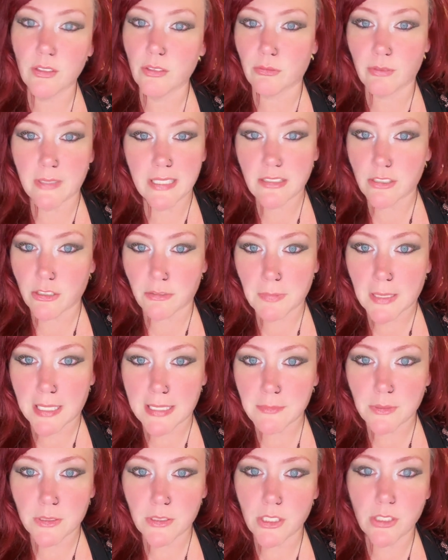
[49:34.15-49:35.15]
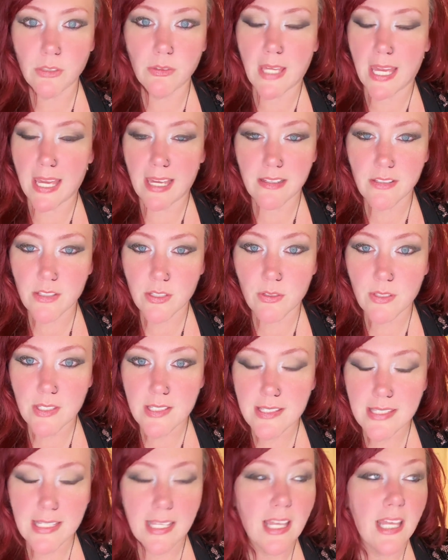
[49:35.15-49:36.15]
still read your Bible. You
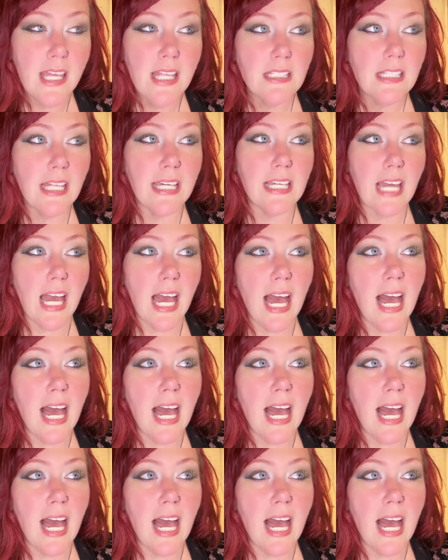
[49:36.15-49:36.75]
can't do this thing.